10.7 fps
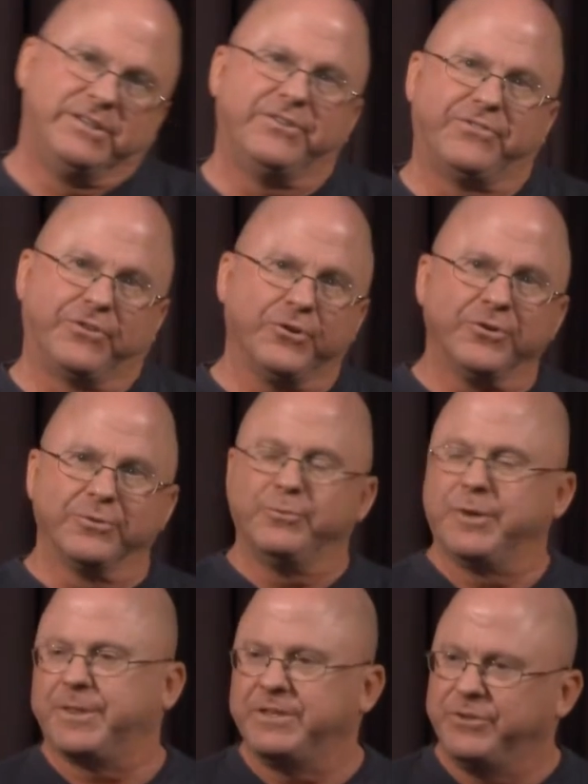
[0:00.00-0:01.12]
discern
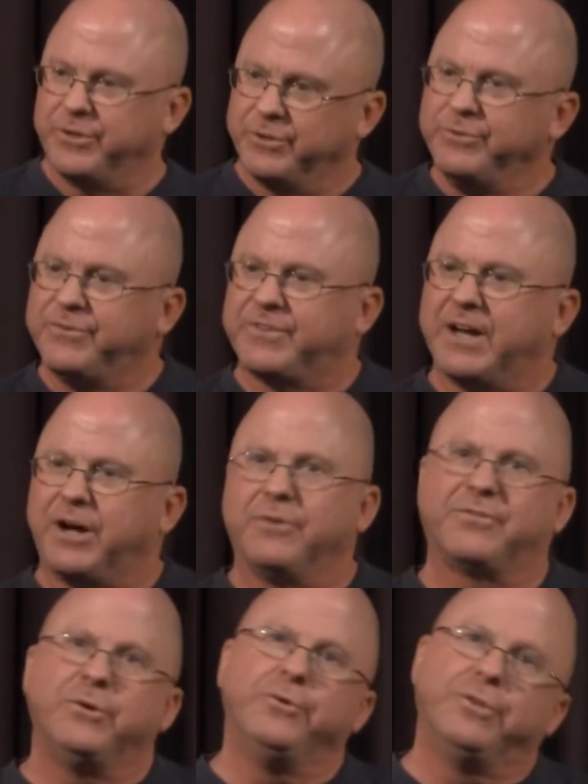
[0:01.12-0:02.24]
within your own
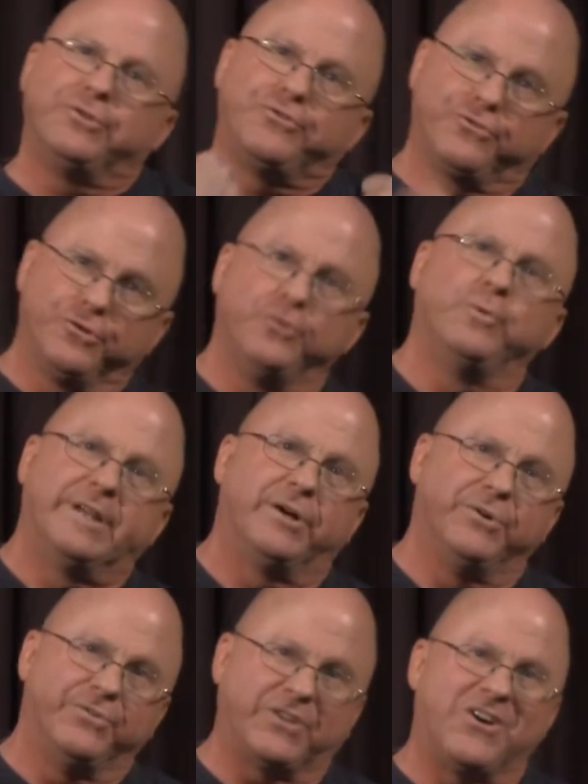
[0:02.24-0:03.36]
selves who the true
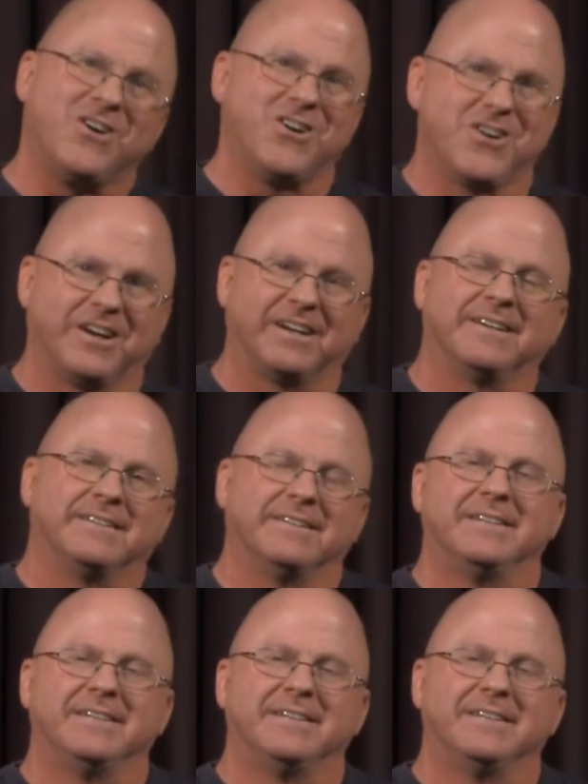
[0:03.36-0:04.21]
widows are,